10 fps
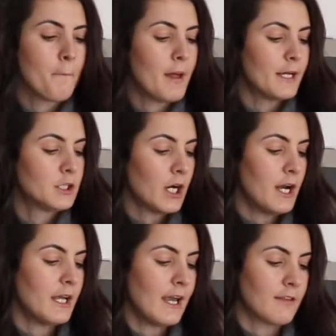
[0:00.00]
but I
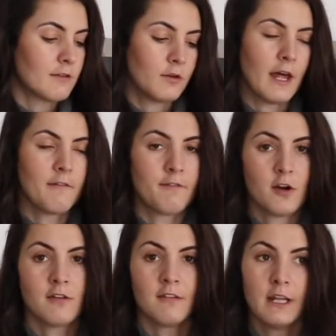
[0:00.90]
try to get through that
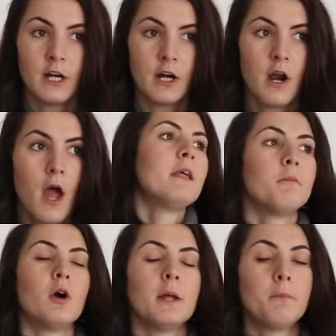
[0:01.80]
first liter in the
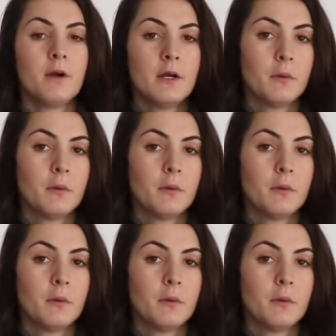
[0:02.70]
morning pretty